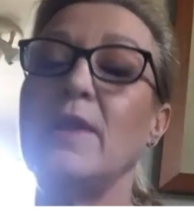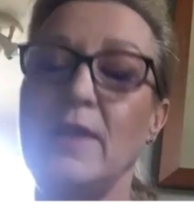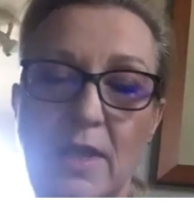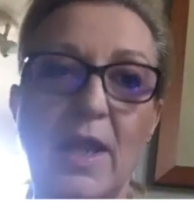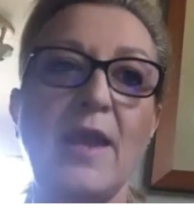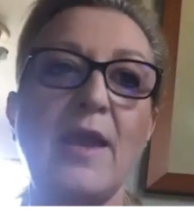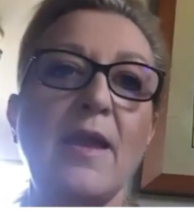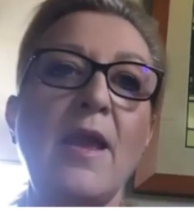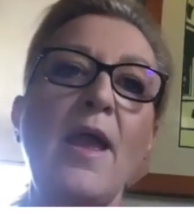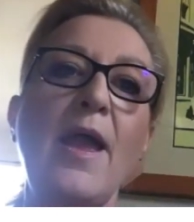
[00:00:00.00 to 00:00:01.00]
yeah.
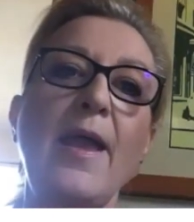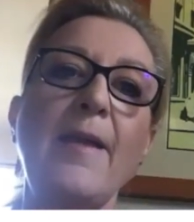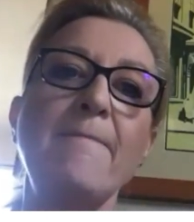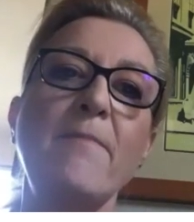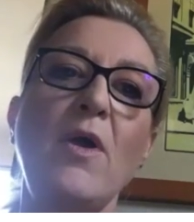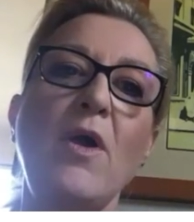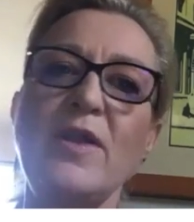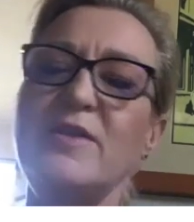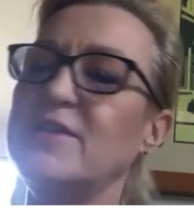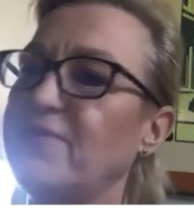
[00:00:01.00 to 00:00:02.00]

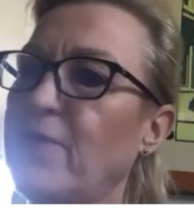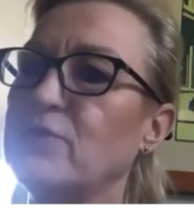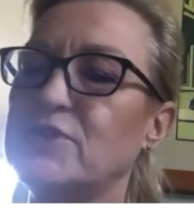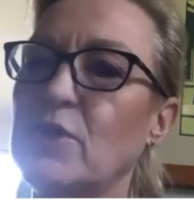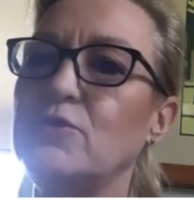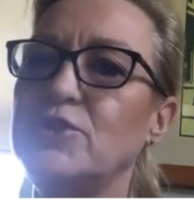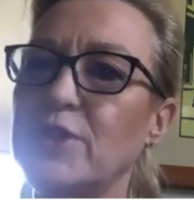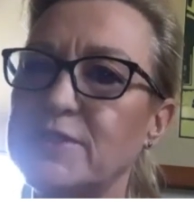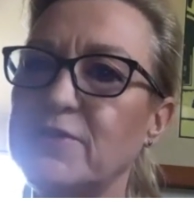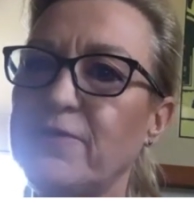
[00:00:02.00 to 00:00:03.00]
I just felt so
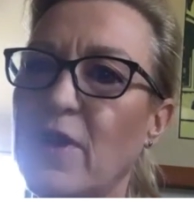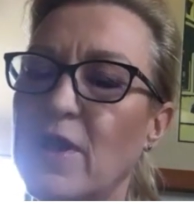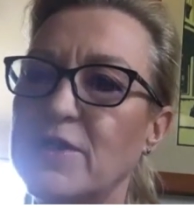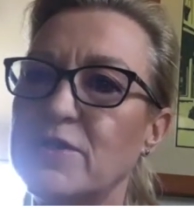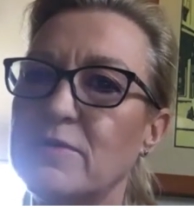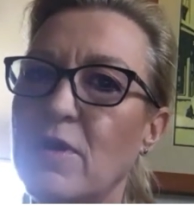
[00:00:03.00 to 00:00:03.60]
justified.